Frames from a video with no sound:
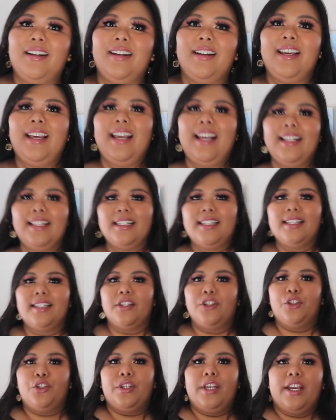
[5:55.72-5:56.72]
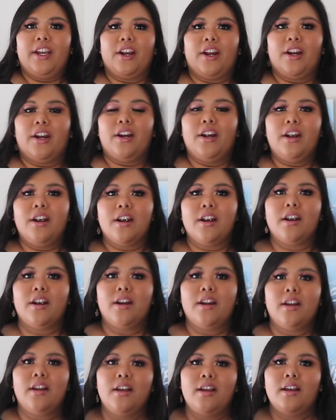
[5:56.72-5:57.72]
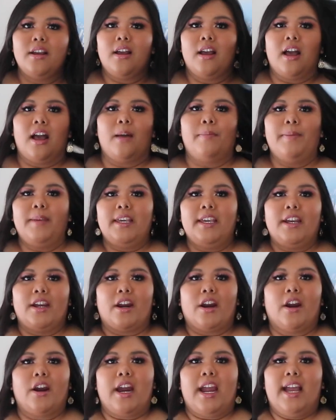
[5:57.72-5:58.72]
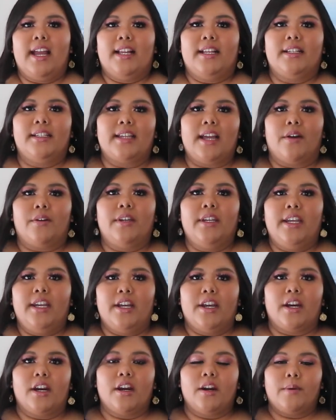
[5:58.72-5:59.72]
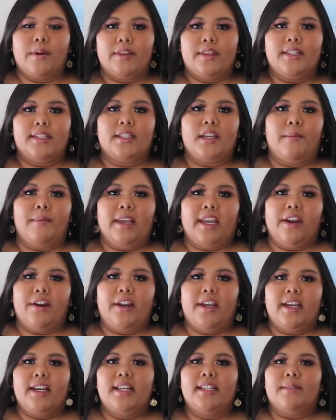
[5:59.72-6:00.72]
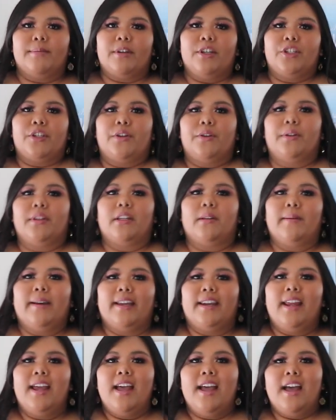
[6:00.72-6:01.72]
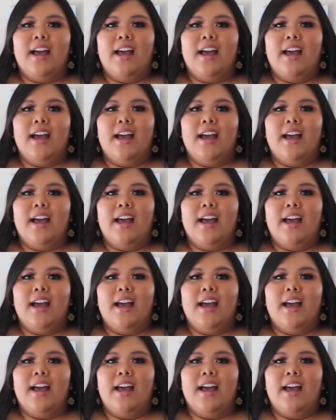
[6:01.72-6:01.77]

It's sheer up here and down here where the stomach area is. I'm going to show you a little bit.